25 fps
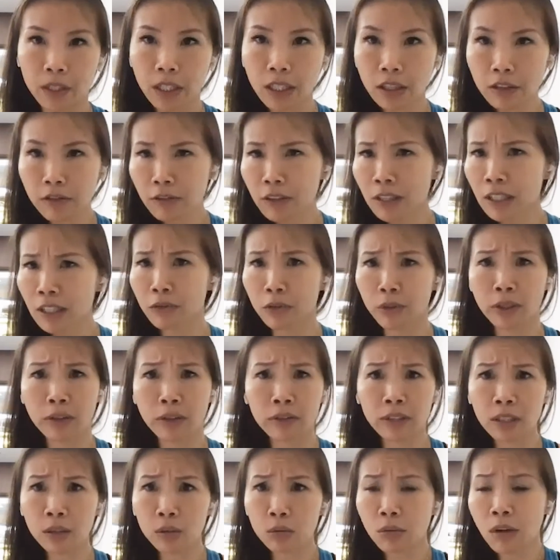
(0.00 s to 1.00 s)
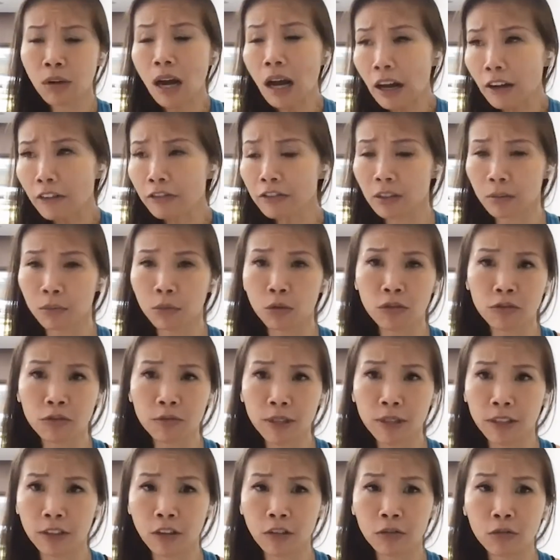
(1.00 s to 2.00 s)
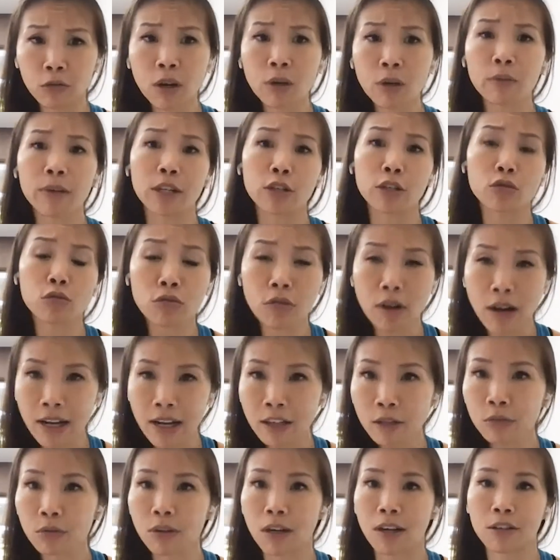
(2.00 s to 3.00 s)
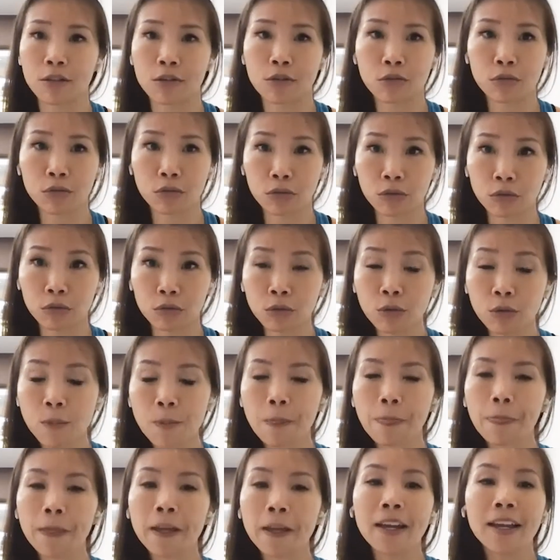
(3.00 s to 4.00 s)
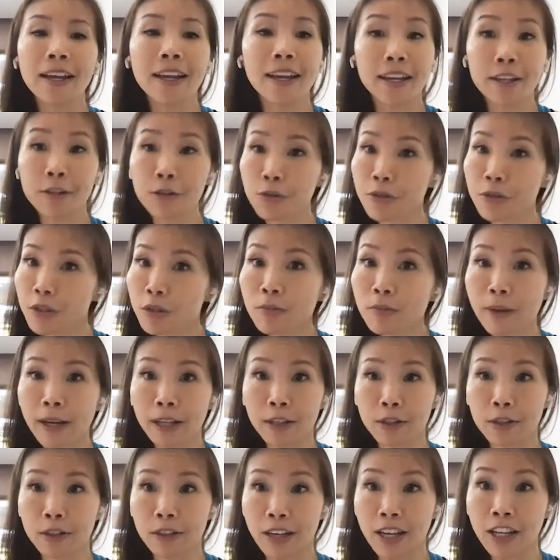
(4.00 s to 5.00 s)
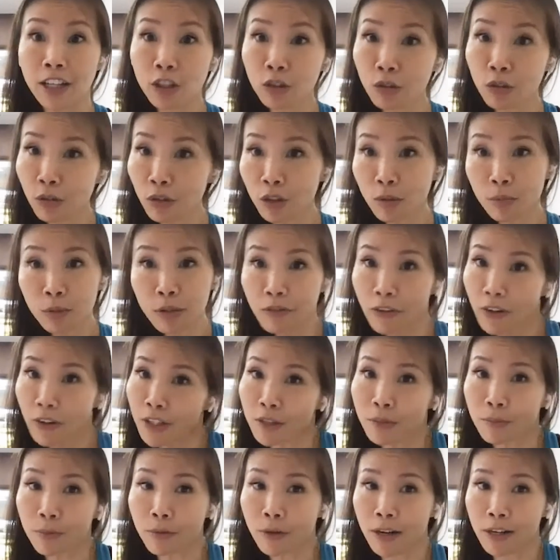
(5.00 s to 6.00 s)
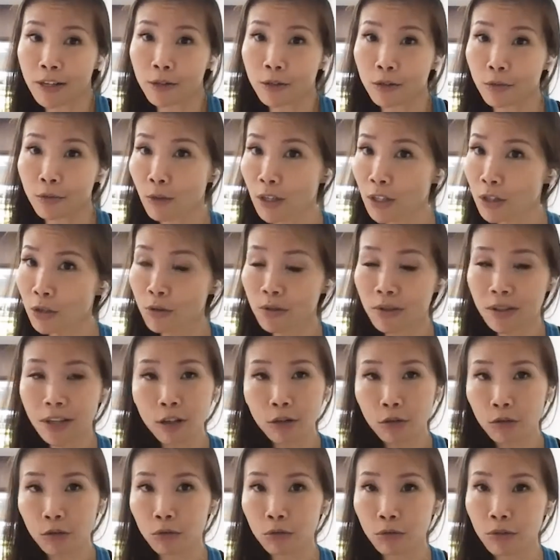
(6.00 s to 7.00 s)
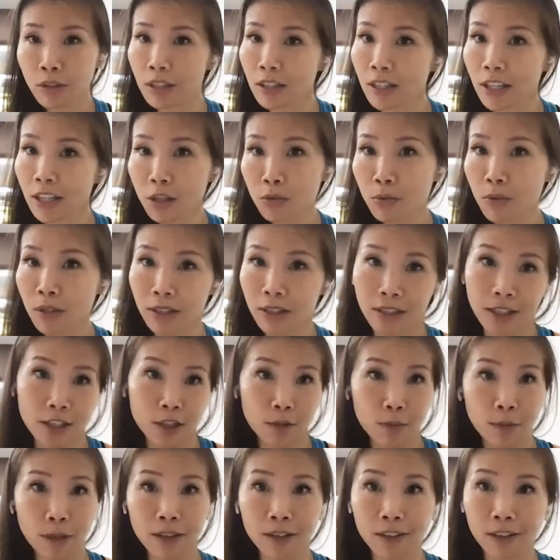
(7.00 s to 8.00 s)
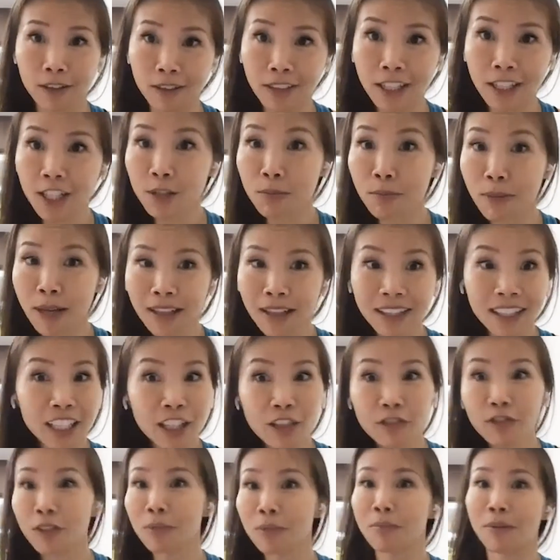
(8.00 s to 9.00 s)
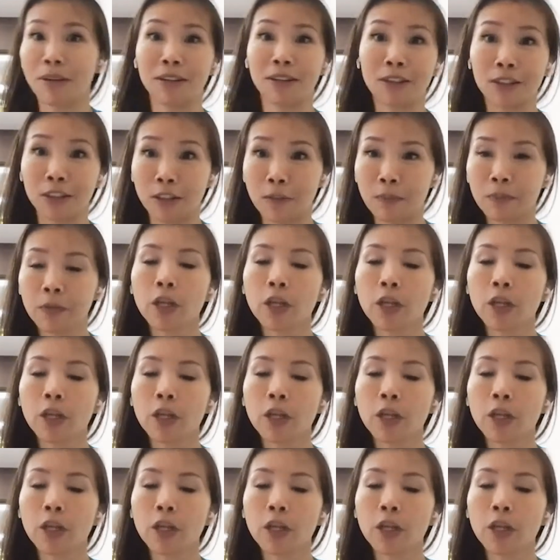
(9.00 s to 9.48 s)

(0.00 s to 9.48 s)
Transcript: Even if you can only do half the movement of what we're trying to ask you to do, it's still better. And you'll be very surprised. Once you start to do it, next week it gets better. Next month, even better.